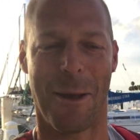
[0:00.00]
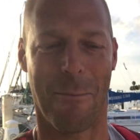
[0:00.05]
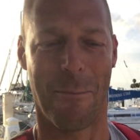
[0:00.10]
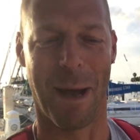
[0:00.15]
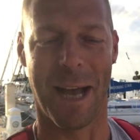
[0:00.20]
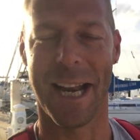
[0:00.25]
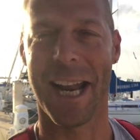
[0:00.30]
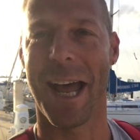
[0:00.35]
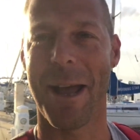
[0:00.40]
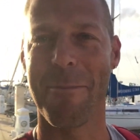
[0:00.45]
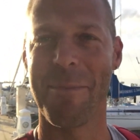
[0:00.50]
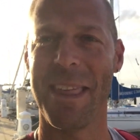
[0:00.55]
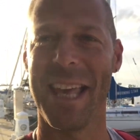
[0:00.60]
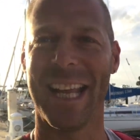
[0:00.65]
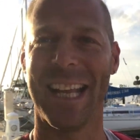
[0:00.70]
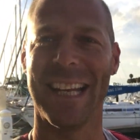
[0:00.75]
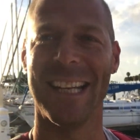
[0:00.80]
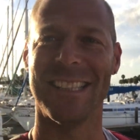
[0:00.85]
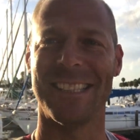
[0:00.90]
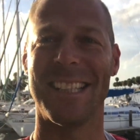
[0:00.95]
but I'm
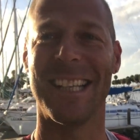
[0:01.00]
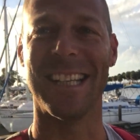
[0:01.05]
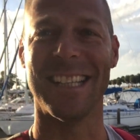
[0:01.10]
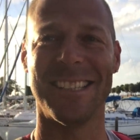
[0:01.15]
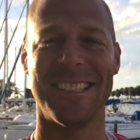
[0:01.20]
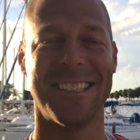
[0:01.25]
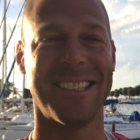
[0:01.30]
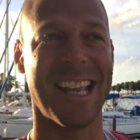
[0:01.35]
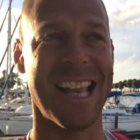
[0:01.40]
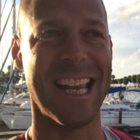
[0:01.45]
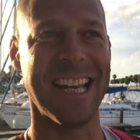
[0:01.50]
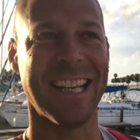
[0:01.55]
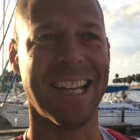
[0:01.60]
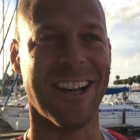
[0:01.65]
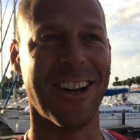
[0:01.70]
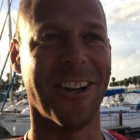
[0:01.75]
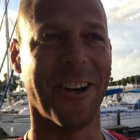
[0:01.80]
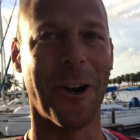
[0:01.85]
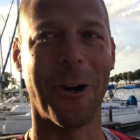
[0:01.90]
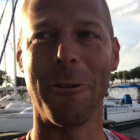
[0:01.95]
thinking it's gonna sink
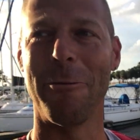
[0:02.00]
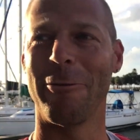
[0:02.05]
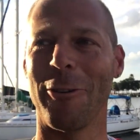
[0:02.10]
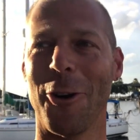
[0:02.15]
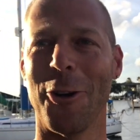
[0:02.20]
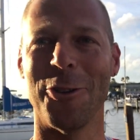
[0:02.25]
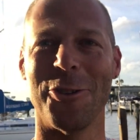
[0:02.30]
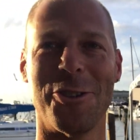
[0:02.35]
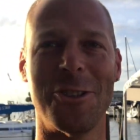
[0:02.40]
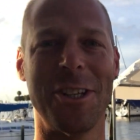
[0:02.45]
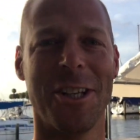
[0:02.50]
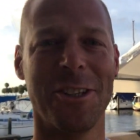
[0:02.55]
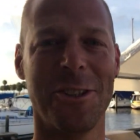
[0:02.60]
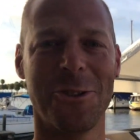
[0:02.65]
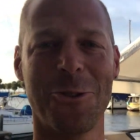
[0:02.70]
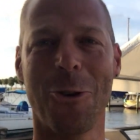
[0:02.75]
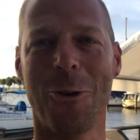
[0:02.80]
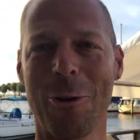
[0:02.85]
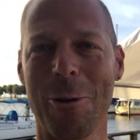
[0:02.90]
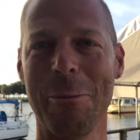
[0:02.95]
on our first
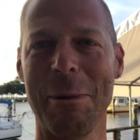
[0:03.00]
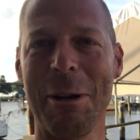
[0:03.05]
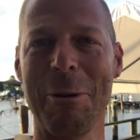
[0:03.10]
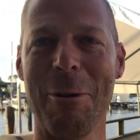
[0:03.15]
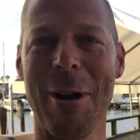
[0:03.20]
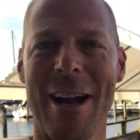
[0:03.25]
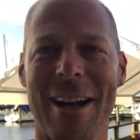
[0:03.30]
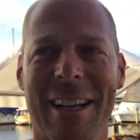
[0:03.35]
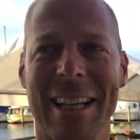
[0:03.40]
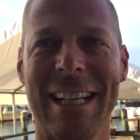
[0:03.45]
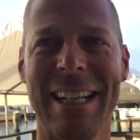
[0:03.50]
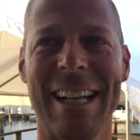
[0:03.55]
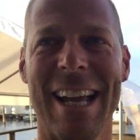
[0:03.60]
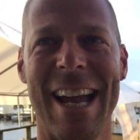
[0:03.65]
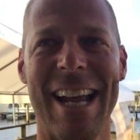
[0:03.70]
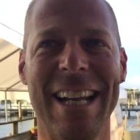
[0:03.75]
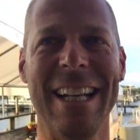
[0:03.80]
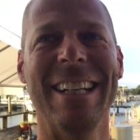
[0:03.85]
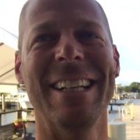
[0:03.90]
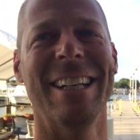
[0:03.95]
stormy, rocky
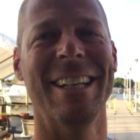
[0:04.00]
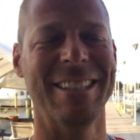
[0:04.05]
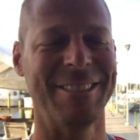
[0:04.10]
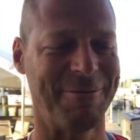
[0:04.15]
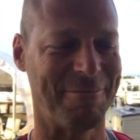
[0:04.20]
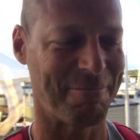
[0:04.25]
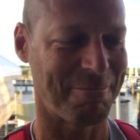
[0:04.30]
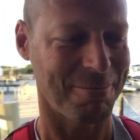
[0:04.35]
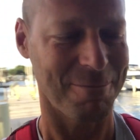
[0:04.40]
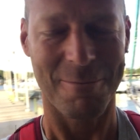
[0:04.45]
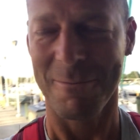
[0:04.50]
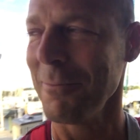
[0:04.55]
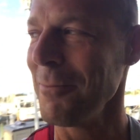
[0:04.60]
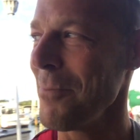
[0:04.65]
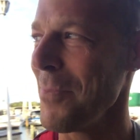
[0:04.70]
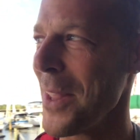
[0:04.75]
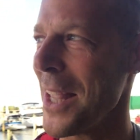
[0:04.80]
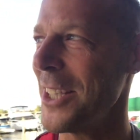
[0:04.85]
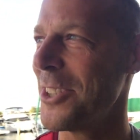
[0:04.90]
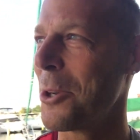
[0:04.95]
night.
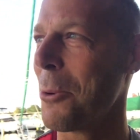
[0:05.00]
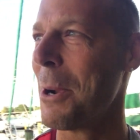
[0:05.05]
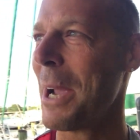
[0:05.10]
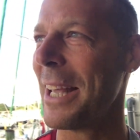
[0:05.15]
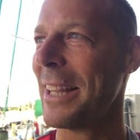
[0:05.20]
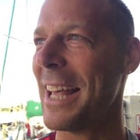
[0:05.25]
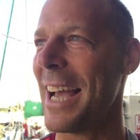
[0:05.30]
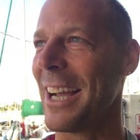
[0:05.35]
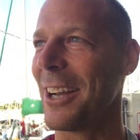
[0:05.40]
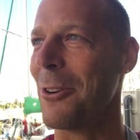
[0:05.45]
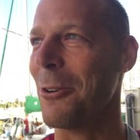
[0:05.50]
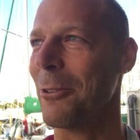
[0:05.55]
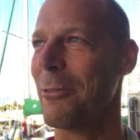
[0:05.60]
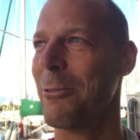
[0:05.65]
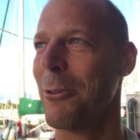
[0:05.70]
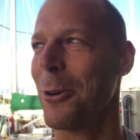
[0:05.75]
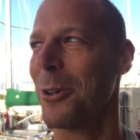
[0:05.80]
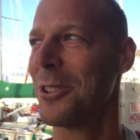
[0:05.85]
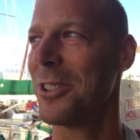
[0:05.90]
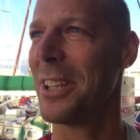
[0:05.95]
So we had that going
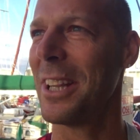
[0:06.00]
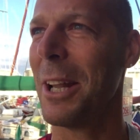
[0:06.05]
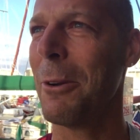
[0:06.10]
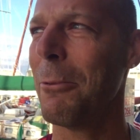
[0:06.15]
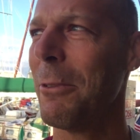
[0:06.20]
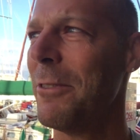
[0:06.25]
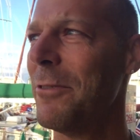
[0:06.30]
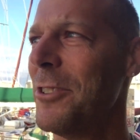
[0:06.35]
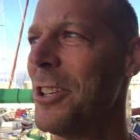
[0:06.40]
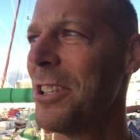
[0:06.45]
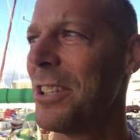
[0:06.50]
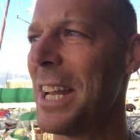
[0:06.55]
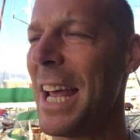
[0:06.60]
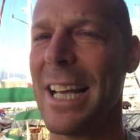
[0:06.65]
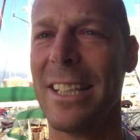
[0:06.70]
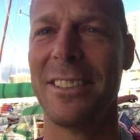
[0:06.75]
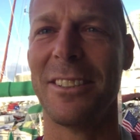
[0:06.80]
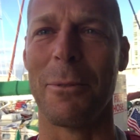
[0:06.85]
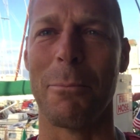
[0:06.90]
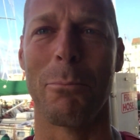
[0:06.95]
for us. And then we've just
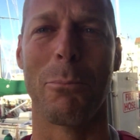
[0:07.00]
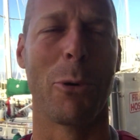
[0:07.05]
had some